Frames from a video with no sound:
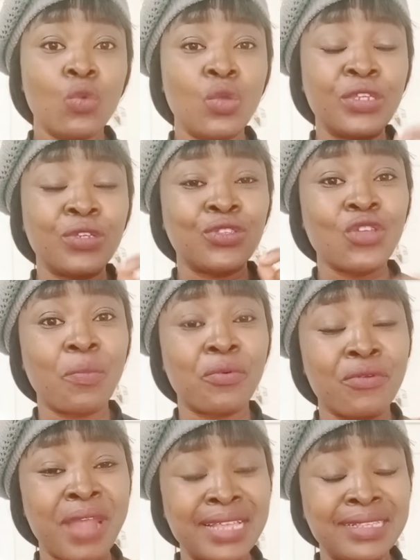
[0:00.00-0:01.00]
We should stop
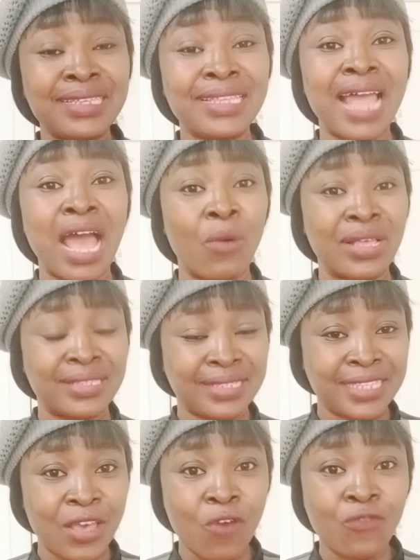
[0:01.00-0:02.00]
writing
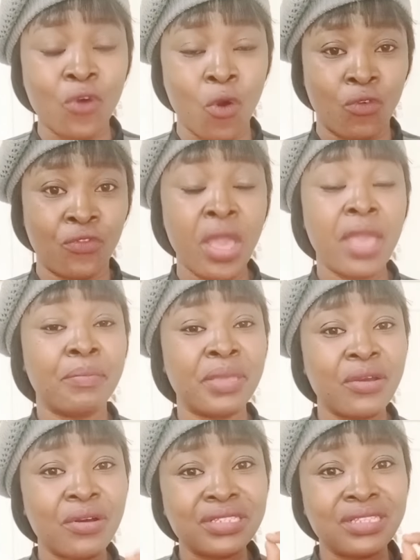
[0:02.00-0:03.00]
ourselves off
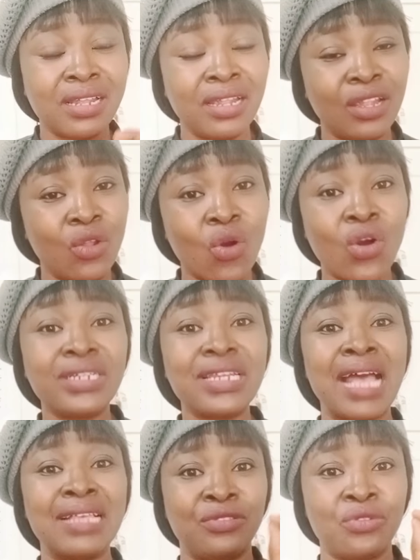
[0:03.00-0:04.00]
because the Lord
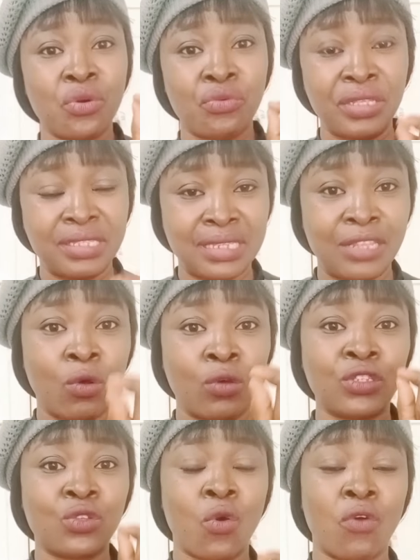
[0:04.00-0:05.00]
has not written
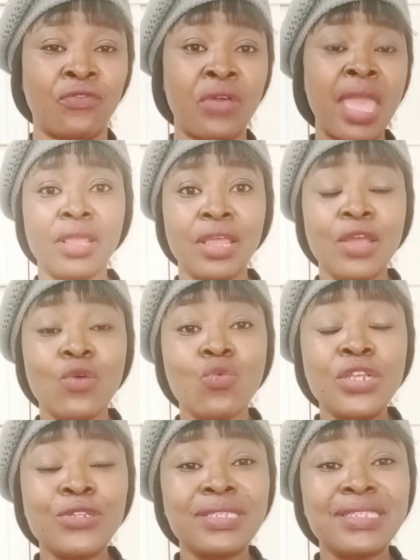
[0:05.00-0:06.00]
us off.
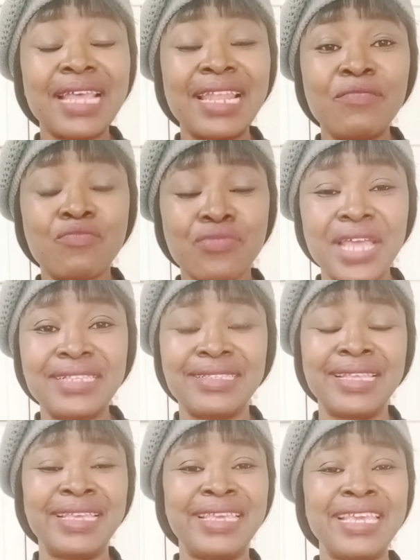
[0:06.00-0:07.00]
We should celebrate
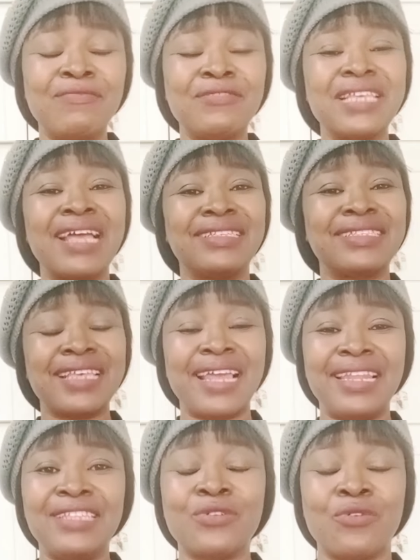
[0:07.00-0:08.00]
the gift and
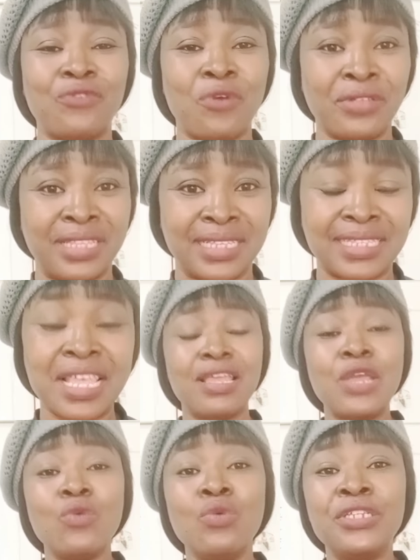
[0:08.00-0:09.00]
talent of others.
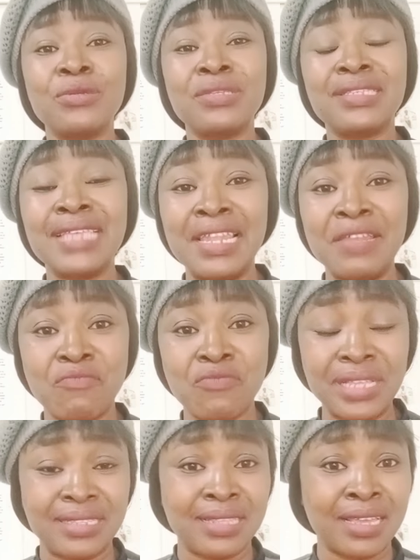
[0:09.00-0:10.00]
We should
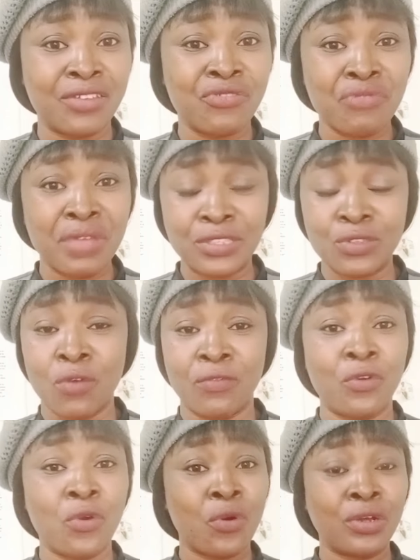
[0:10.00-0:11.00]
celebrate the grace
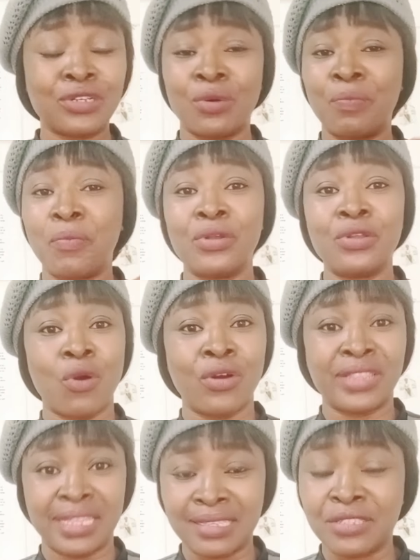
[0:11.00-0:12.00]
of God upon
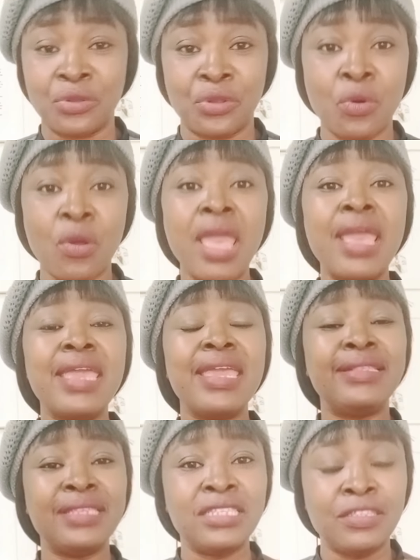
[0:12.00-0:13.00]
others. You know,
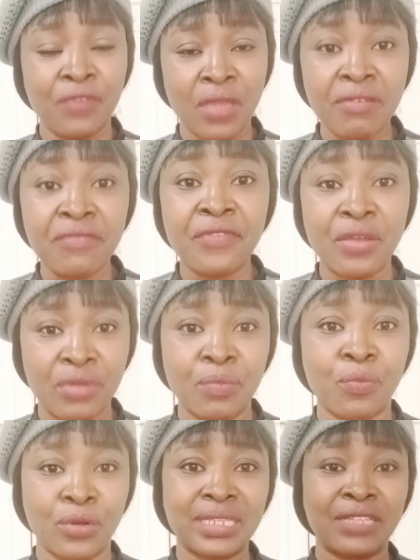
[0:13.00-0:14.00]
it is very, very
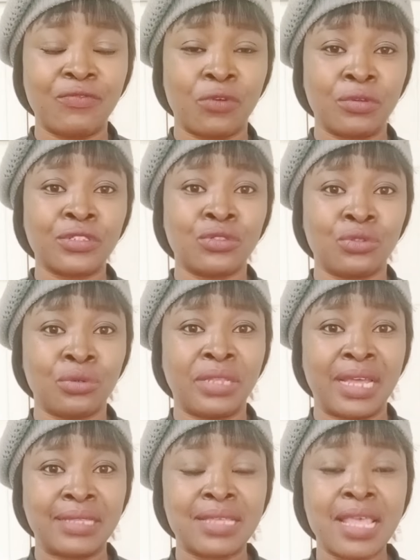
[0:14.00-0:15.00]
important for us to do
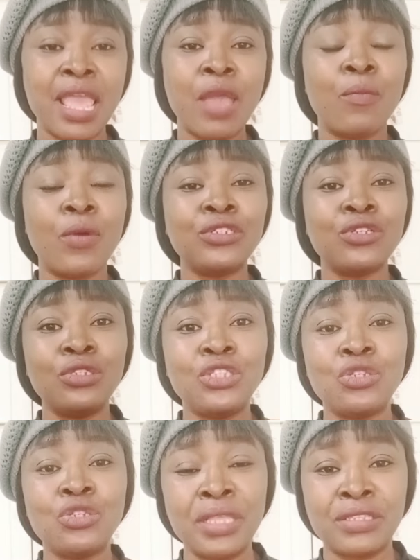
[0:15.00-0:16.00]
that. But
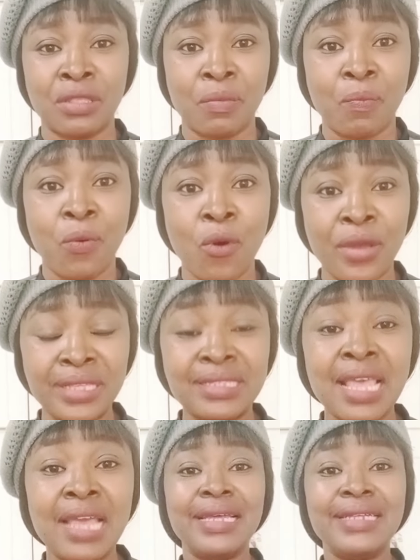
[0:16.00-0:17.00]
don't do it to the point
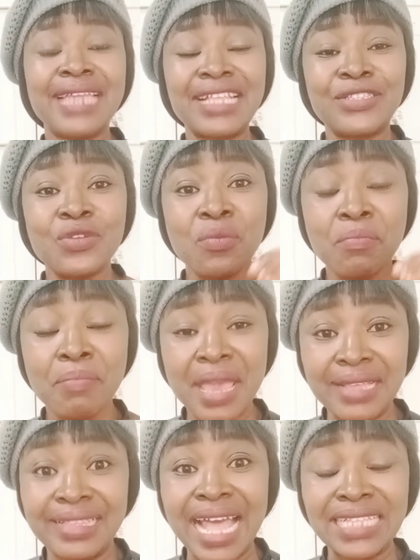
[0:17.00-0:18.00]
that you
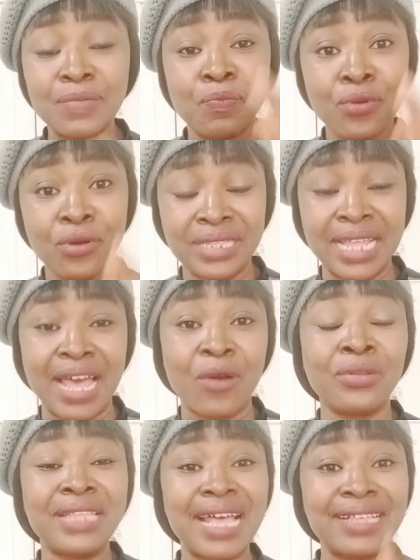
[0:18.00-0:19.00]
make that brother
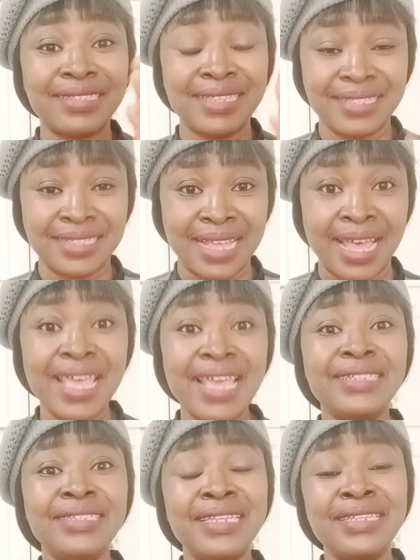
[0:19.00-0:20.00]
or that sister
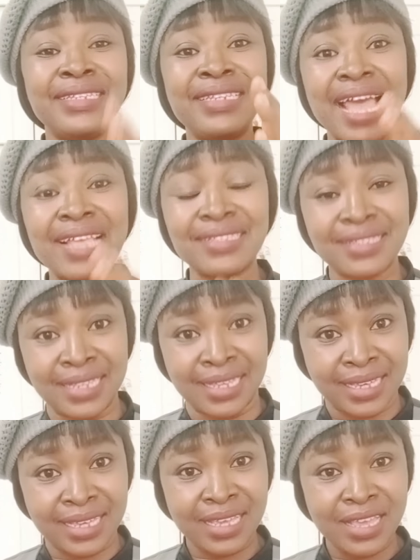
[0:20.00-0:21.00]

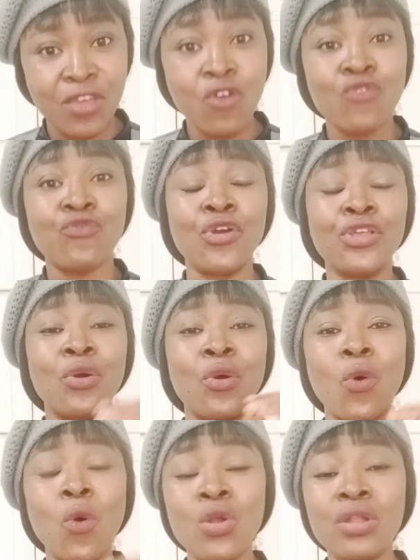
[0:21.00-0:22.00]
deistic for
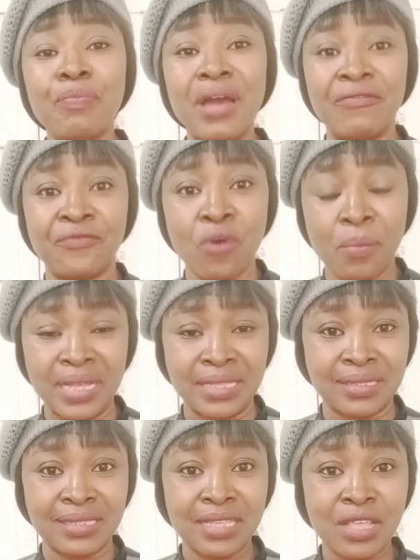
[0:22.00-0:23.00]
your own
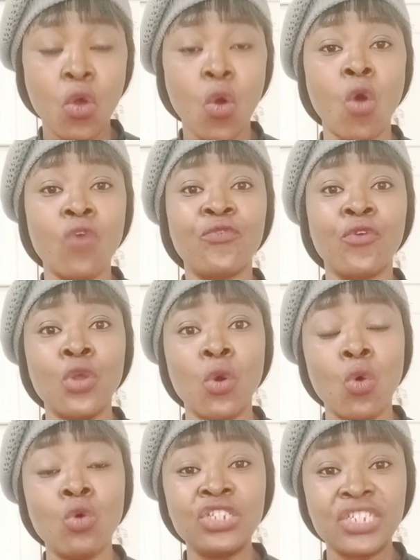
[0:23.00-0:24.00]
performance or for
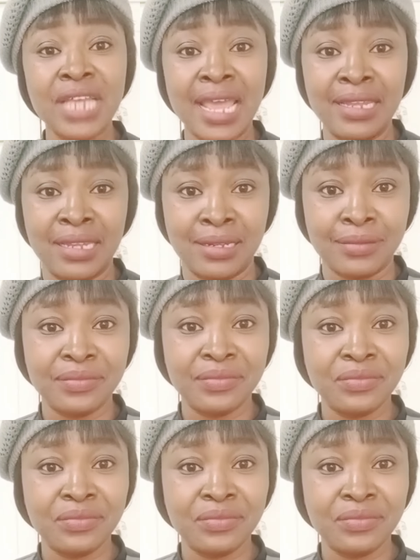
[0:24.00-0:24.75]
your own shining